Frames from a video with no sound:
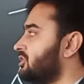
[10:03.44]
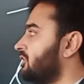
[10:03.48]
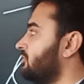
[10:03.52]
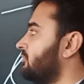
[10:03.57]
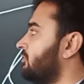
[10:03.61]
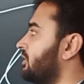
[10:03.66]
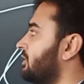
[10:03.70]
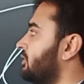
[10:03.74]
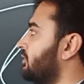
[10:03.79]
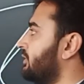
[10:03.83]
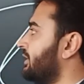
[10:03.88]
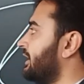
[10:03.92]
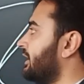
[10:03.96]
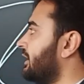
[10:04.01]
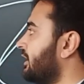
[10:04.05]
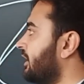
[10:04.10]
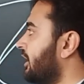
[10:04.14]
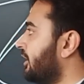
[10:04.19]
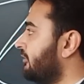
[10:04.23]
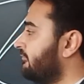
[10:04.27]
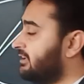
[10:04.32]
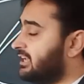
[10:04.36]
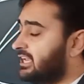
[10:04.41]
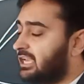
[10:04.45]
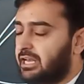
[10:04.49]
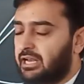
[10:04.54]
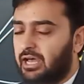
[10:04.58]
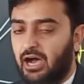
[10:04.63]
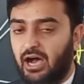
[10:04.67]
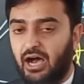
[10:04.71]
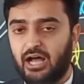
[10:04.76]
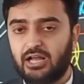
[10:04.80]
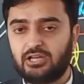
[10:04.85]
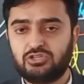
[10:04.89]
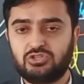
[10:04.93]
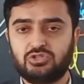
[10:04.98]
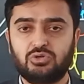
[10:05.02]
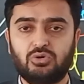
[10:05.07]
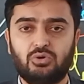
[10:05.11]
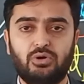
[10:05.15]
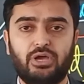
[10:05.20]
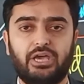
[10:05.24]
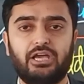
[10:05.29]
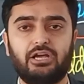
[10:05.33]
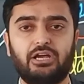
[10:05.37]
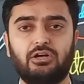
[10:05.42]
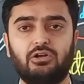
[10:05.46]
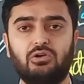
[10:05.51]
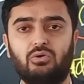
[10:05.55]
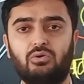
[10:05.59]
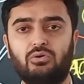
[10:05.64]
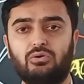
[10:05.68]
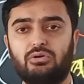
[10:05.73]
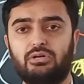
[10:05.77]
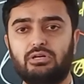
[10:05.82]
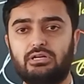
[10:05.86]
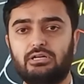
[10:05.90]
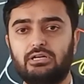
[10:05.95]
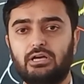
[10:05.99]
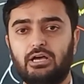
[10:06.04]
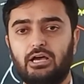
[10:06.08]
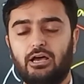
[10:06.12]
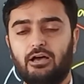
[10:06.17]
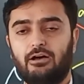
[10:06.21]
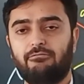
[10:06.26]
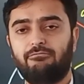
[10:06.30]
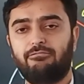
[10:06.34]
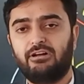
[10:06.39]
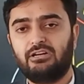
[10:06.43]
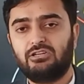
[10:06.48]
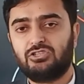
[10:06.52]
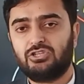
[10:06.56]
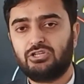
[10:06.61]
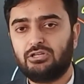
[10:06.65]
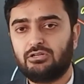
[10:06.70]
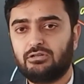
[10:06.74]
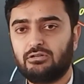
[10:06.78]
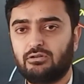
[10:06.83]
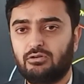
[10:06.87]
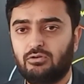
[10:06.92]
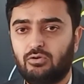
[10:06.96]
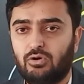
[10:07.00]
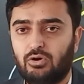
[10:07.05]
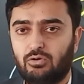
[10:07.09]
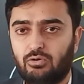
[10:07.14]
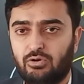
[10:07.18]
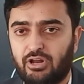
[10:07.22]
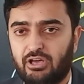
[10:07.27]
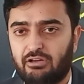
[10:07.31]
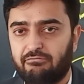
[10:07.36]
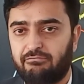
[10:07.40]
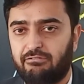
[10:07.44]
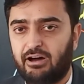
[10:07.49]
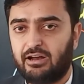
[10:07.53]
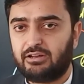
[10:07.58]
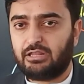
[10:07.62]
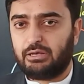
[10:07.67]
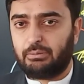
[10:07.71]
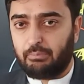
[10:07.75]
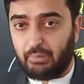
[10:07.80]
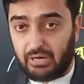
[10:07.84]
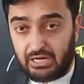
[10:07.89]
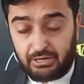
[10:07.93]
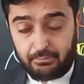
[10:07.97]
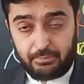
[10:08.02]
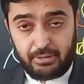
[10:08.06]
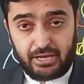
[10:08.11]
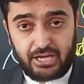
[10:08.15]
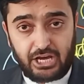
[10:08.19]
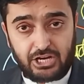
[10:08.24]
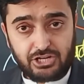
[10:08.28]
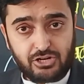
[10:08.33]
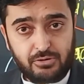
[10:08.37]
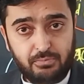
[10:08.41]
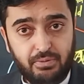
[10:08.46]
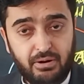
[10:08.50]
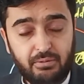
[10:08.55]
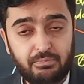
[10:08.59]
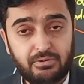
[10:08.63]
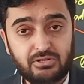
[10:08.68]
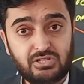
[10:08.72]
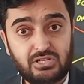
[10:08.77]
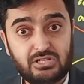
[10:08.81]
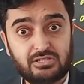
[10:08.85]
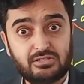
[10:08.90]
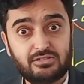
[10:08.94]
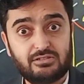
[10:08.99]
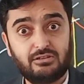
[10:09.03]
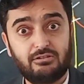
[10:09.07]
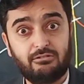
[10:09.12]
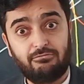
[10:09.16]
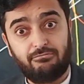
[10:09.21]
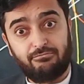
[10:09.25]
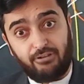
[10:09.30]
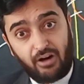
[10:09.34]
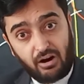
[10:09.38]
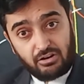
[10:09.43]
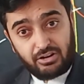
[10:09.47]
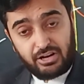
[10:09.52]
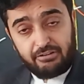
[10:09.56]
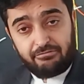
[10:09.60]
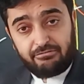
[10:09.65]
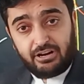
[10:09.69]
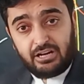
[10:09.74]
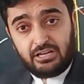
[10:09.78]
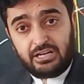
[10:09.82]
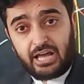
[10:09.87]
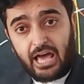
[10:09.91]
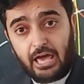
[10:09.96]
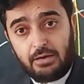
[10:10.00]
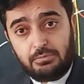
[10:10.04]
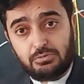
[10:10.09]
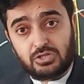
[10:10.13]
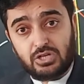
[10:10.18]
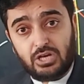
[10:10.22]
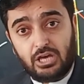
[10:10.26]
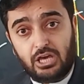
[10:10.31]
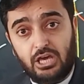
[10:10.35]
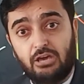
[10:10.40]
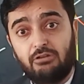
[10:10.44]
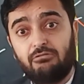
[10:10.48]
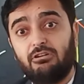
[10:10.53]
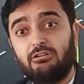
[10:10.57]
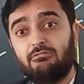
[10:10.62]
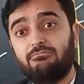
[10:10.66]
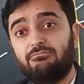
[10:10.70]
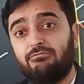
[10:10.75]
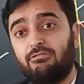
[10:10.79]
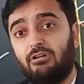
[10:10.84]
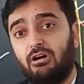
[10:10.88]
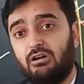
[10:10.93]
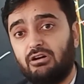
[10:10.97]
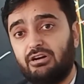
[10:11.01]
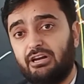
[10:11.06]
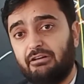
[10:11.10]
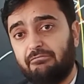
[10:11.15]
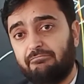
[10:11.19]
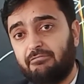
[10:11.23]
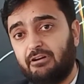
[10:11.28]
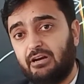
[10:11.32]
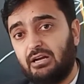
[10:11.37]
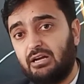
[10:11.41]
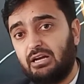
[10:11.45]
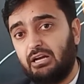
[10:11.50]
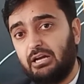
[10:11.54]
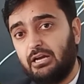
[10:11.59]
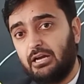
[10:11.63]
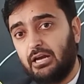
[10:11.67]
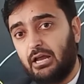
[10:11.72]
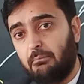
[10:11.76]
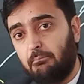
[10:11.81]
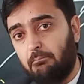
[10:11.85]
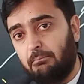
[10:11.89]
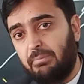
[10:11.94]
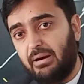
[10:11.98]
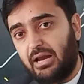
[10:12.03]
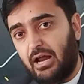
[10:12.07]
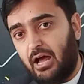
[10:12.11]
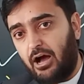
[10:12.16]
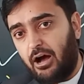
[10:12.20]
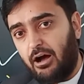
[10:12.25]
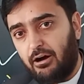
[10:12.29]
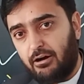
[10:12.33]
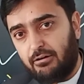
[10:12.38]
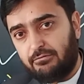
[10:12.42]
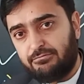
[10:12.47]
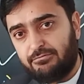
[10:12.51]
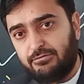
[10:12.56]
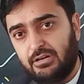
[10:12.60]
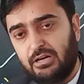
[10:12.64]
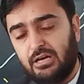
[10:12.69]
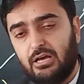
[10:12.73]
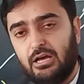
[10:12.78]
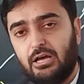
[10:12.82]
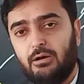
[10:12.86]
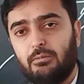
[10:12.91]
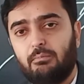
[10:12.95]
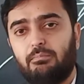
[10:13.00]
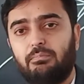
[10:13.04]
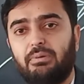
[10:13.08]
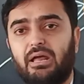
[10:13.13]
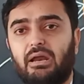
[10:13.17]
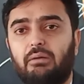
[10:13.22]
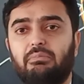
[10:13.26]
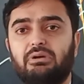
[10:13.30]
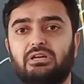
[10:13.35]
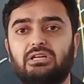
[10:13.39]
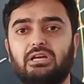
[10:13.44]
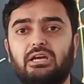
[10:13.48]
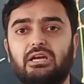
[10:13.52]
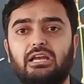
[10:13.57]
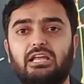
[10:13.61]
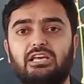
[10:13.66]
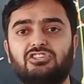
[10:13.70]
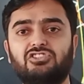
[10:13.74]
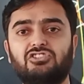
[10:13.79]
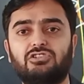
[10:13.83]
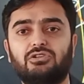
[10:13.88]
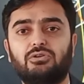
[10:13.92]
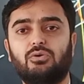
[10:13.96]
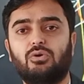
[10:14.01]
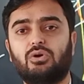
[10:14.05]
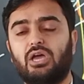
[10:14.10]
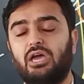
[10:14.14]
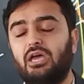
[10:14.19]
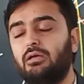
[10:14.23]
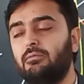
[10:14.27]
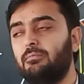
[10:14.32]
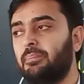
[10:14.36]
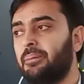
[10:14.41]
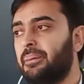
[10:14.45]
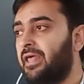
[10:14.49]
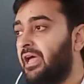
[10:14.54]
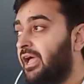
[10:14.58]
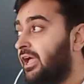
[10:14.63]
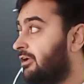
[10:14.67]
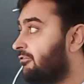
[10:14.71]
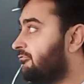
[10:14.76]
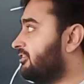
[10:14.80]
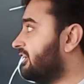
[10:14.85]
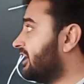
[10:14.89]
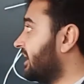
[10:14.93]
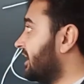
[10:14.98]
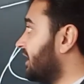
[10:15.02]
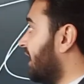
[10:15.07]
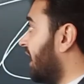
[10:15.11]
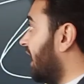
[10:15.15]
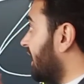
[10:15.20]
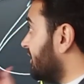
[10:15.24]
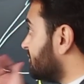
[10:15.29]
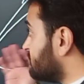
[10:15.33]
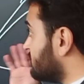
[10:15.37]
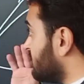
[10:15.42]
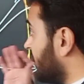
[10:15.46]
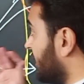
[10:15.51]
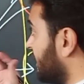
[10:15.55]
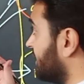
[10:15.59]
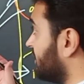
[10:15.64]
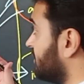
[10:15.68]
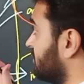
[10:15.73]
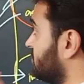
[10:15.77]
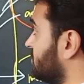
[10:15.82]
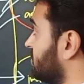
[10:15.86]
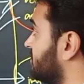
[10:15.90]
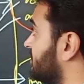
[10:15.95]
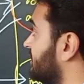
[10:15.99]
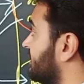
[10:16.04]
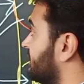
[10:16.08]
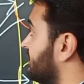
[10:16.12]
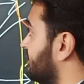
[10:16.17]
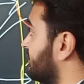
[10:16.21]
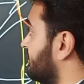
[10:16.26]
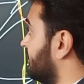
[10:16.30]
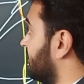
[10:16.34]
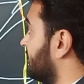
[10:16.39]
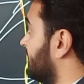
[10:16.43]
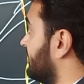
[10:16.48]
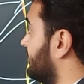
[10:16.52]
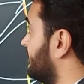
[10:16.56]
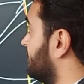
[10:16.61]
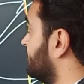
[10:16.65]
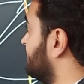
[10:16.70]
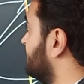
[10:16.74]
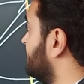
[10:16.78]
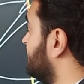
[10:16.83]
overloading. We can also include function overloading for the multiplication purposes, for different types, even for different number of parameter list. Okay, we can also include the